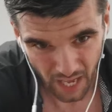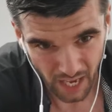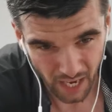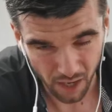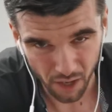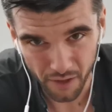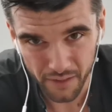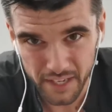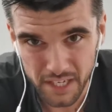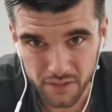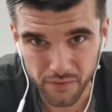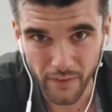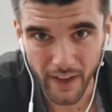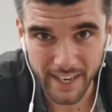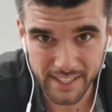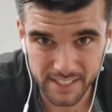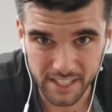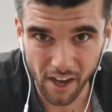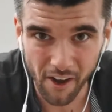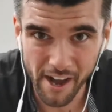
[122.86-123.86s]
a lot of these
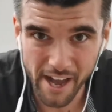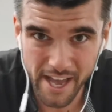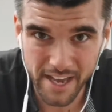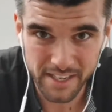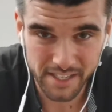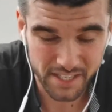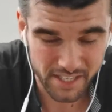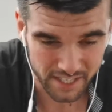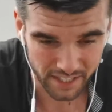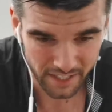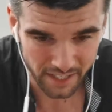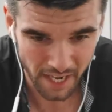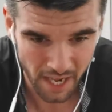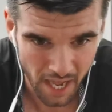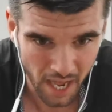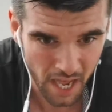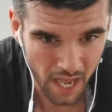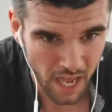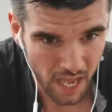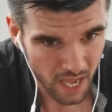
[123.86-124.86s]
fad diets and
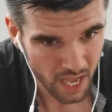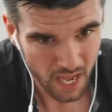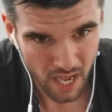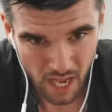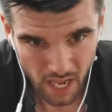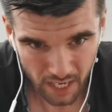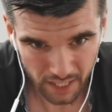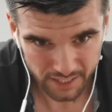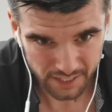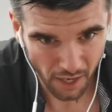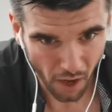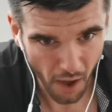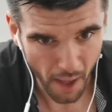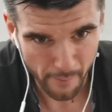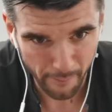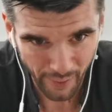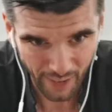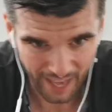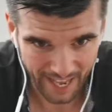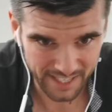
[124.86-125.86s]

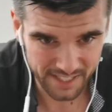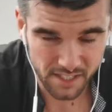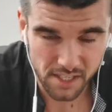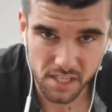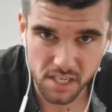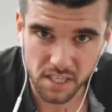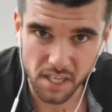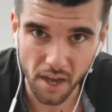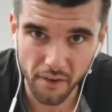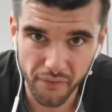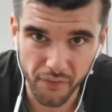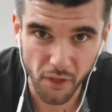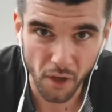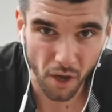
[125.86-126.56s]
diet plans and stuff,